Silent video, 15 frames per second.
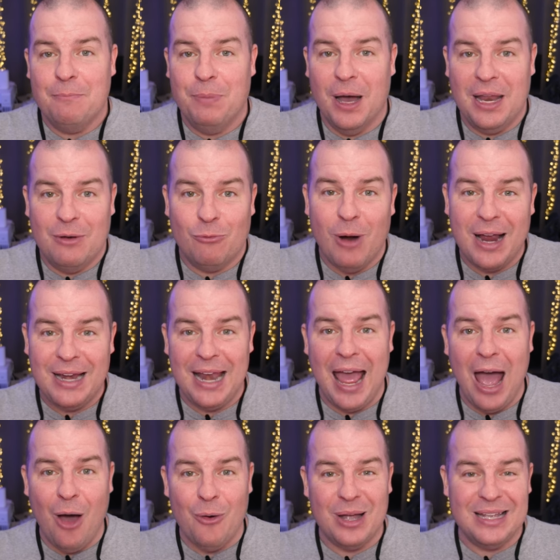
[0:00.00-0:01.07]
But right
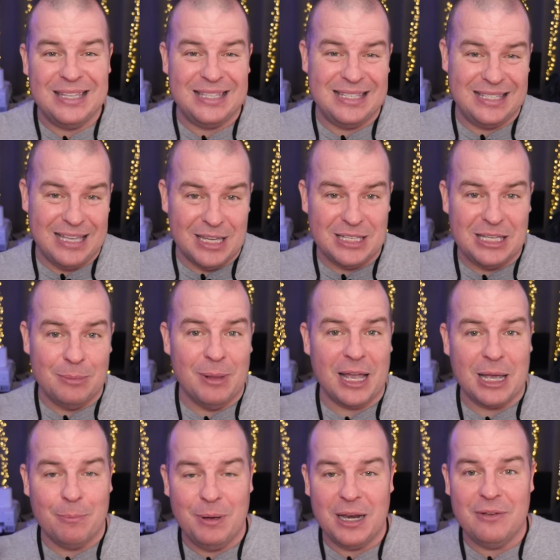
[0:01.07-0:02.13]
now, it does seem
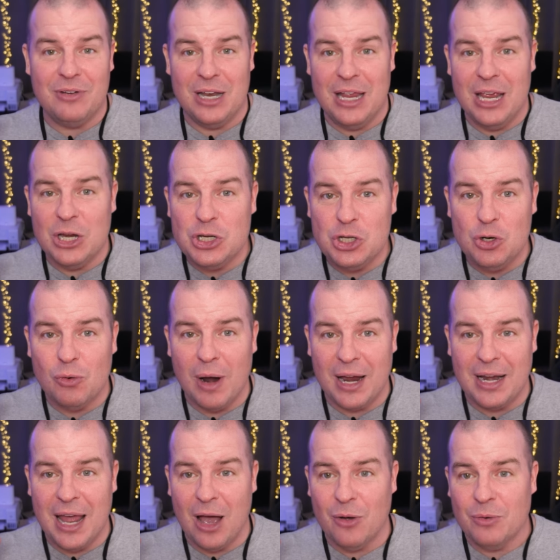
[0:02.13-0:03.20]
like a bit of an issue
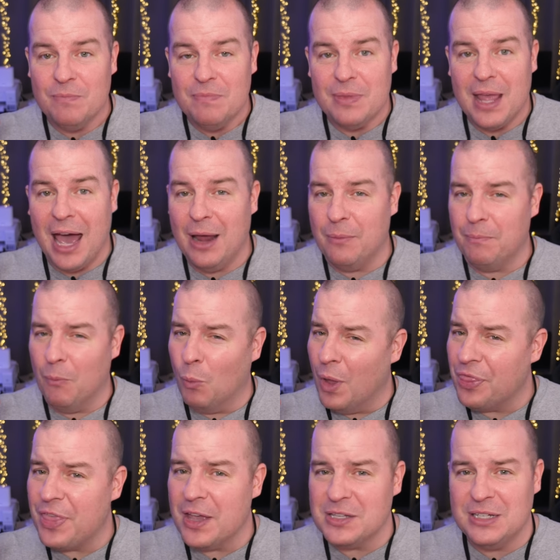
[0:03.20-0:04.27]
right now. At
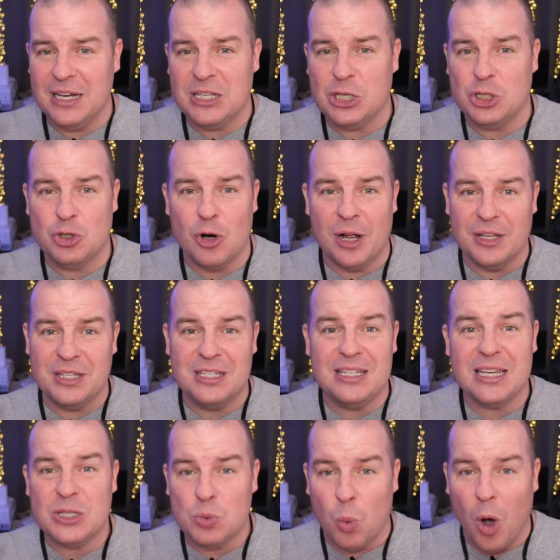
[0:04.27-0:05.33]
1000 nits, it's drawn
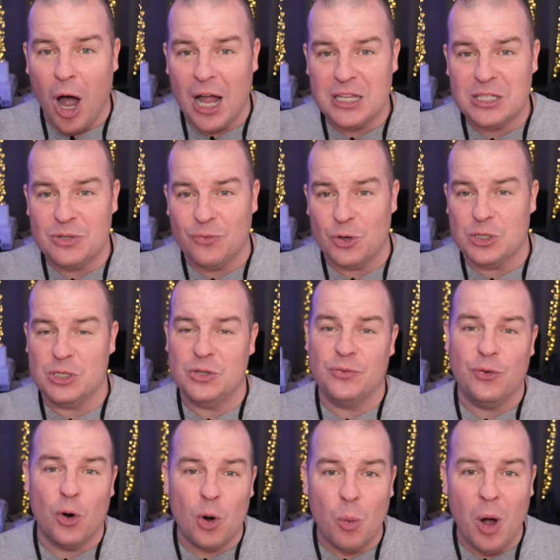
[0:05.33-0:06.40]
6 watts versus
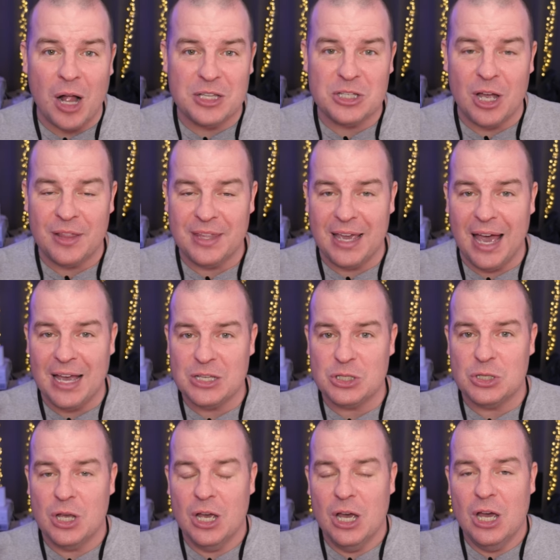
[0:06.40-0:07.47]
4 watts on the
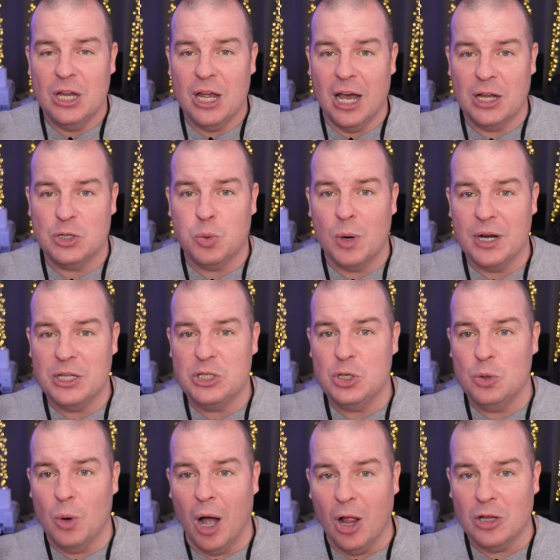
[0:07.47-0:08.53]

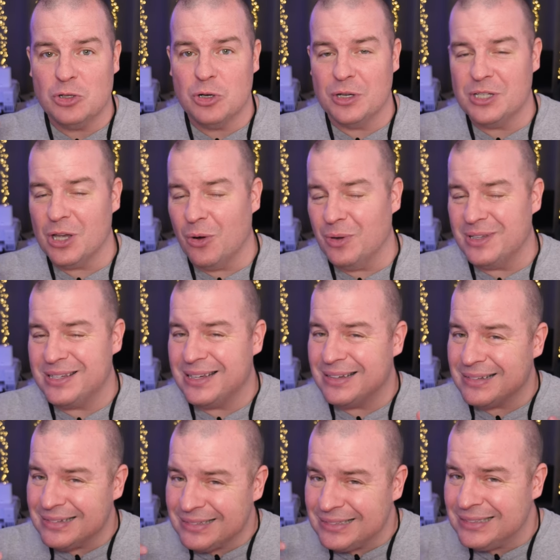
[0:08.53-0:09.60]
S22 uh, Ultra. So it's
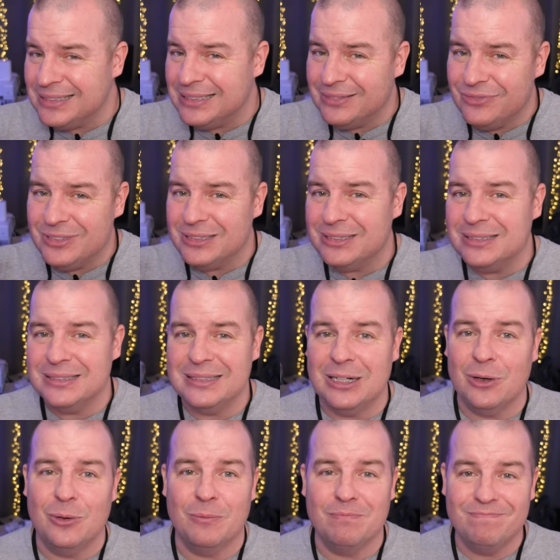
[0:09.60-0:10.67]
kind of a, you
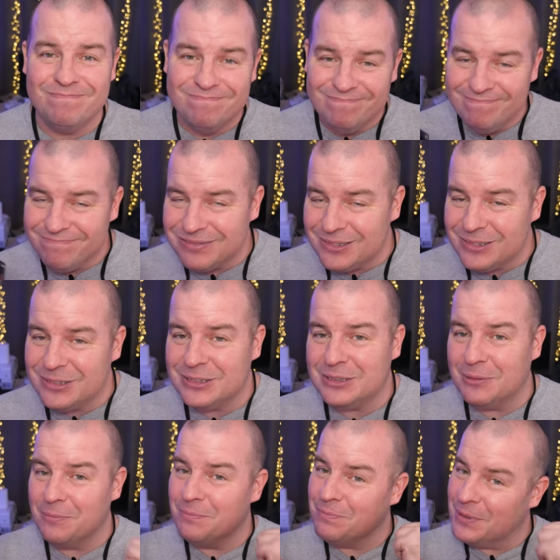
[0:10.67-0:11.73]
know,
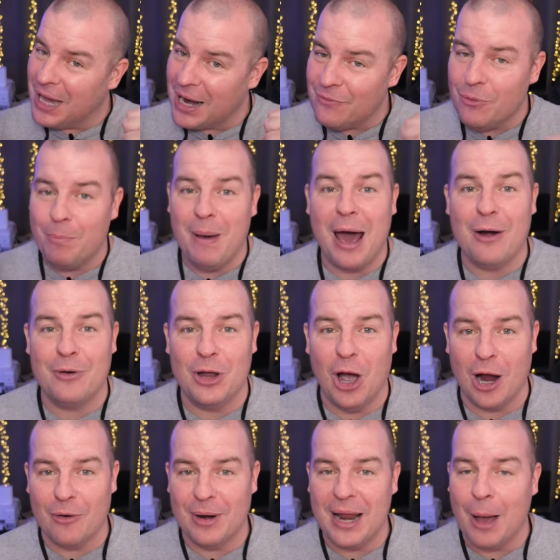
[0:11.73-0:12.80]
kind of a battery
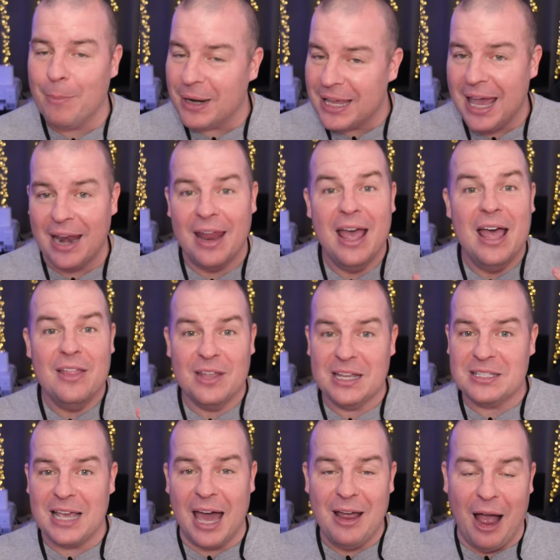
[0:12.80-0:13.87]
hog right now. But again,
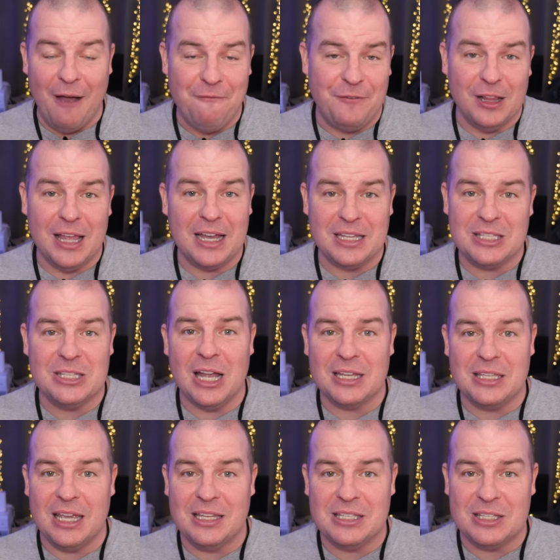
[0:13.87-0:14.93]
that's I, I feel like it's
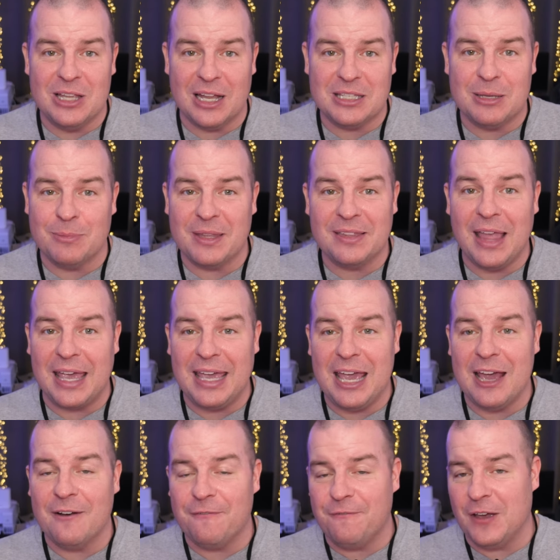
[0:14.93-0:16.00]
not it's not something they
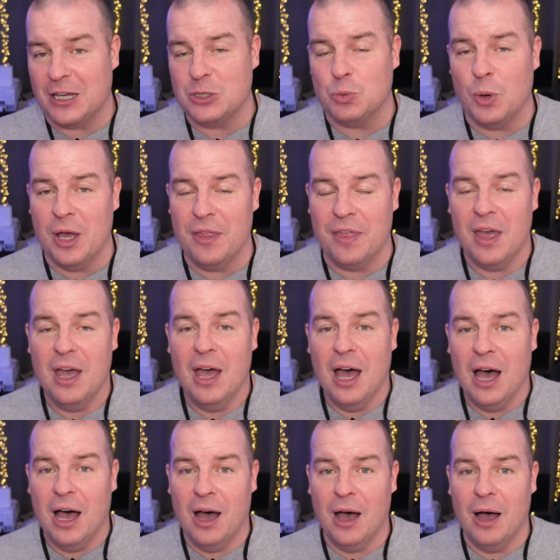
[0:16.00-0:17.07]
can't fix with
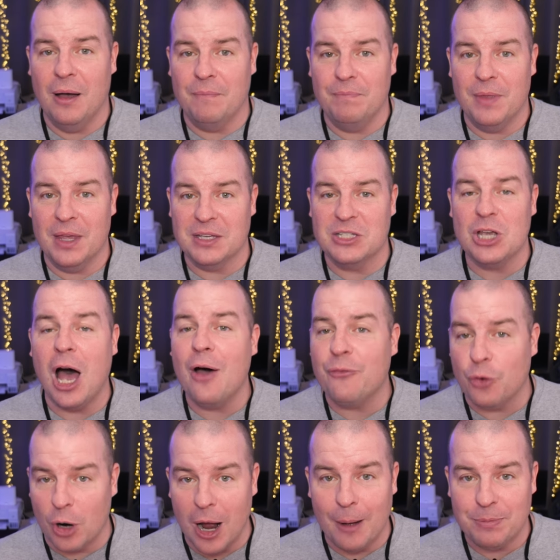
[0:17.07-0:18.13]
a, a,
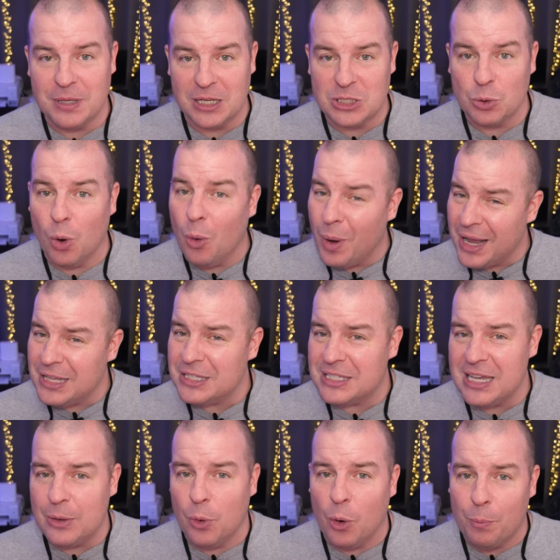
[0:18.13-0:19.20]
software update. So we'll wait and
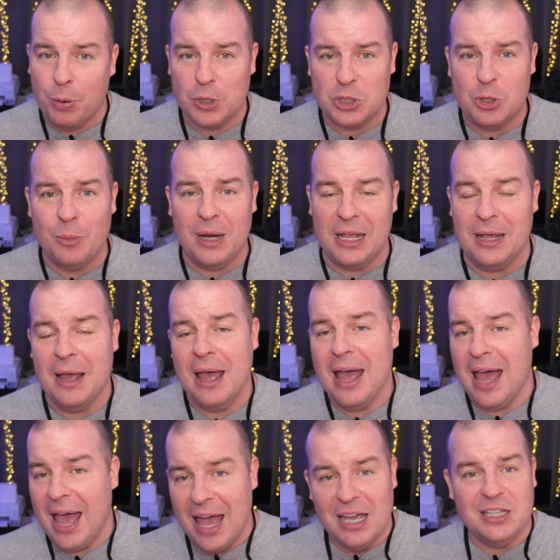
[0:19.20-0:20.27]
see. We won't put too many
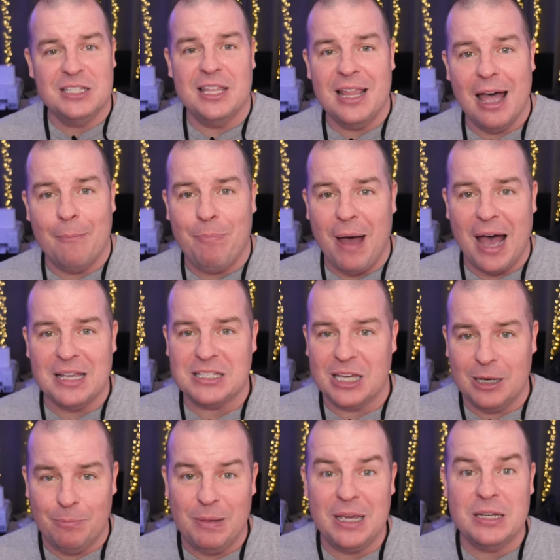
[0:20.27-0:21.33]
eggs in that
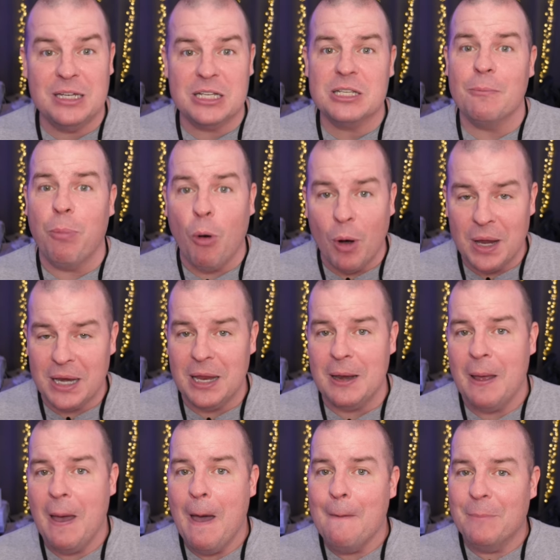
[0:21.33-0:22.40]
basket of being
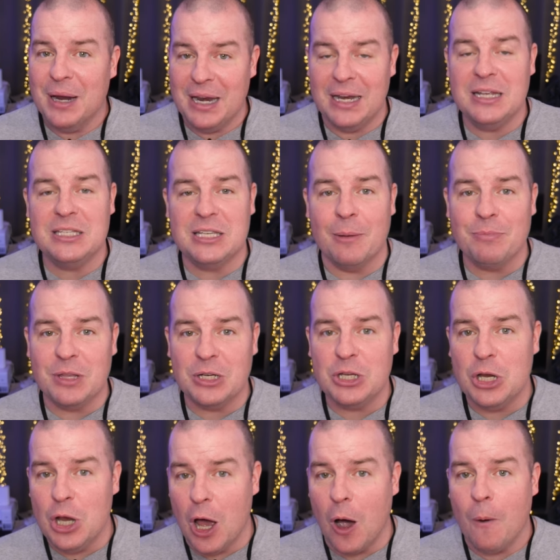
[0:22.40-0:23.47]
disappointed. But it is something
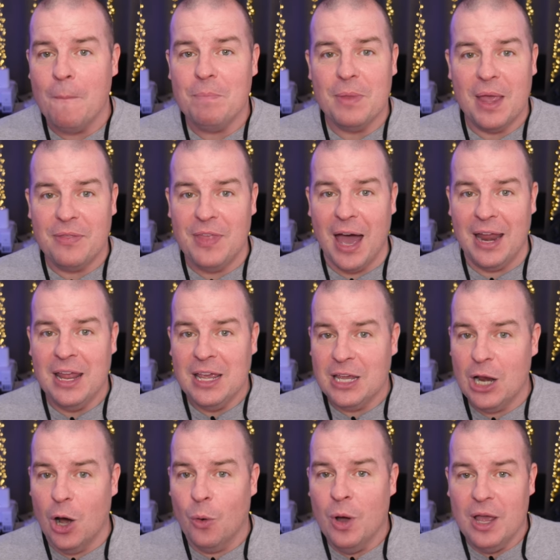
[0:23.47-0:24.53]
to know that
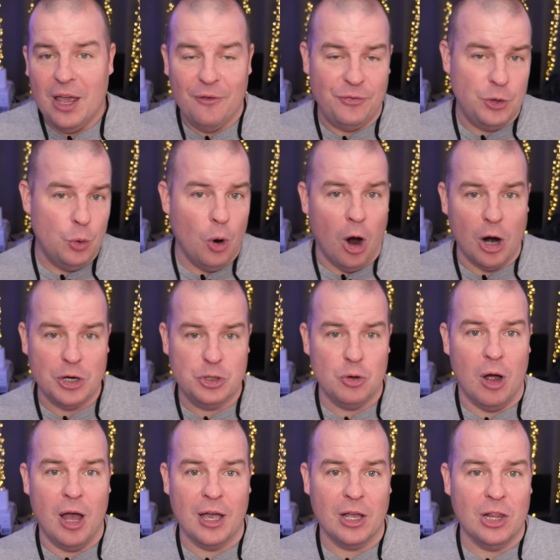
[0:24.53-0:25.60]
you know if you are
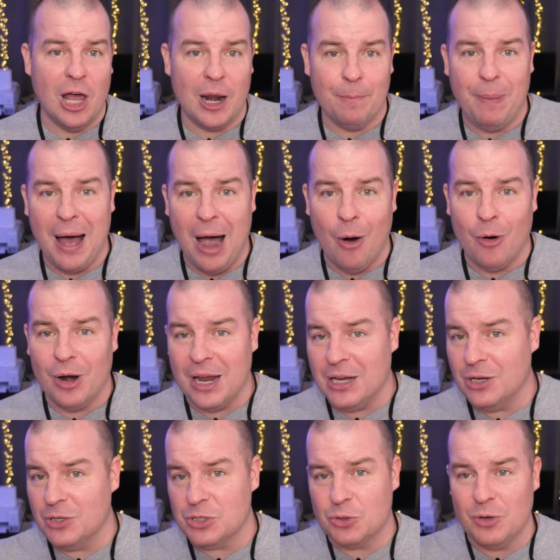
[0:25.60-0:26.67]
drawing a lot of power
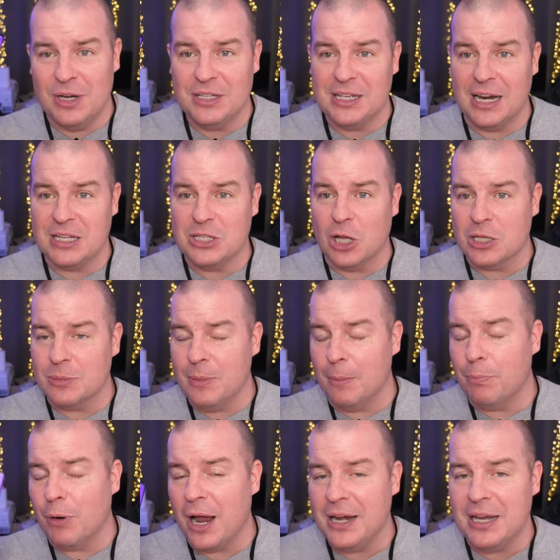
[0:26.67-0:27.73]
and your screen's at its
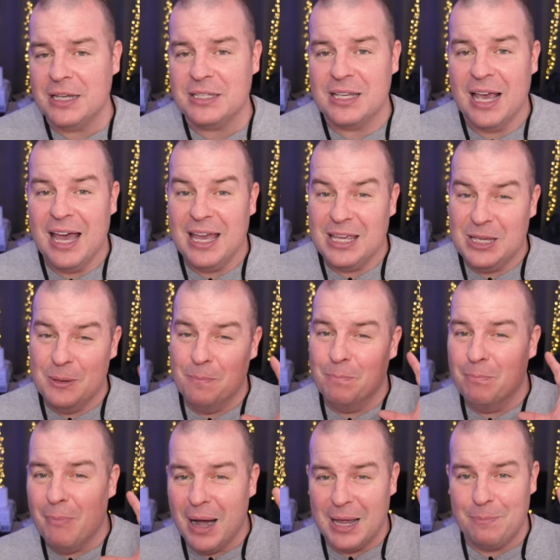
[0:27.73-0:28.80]
ultimate brightness, you
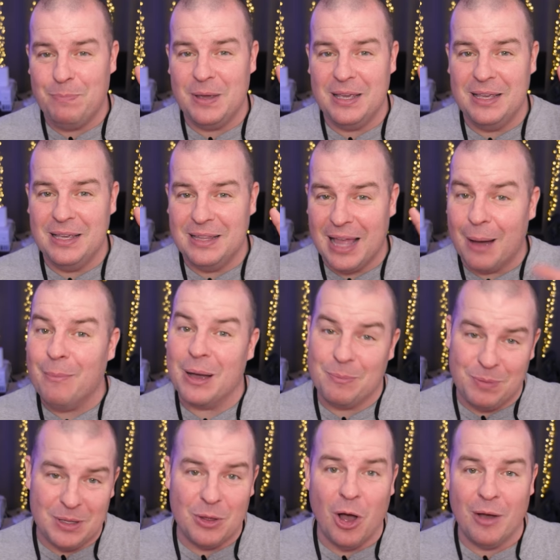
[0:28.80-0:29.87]
might be that
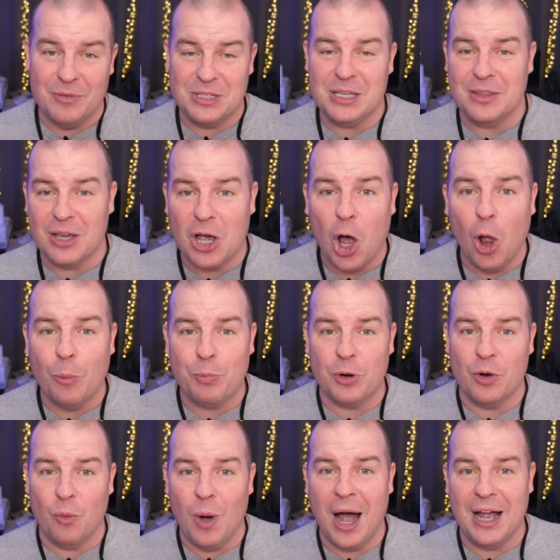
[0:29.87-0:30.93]
might be obviously the
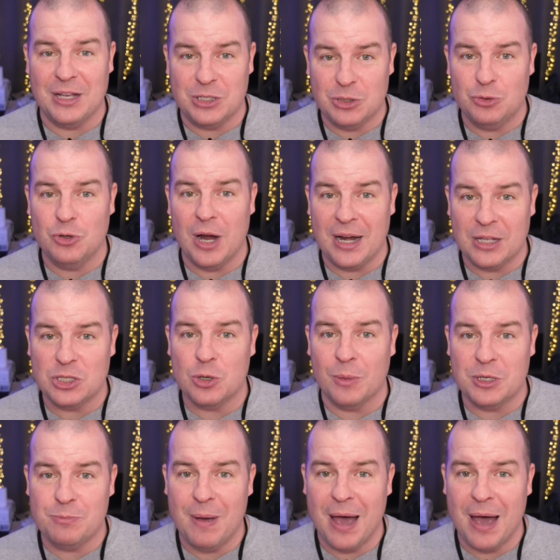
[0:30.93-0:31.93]
culprit of why it's draining so much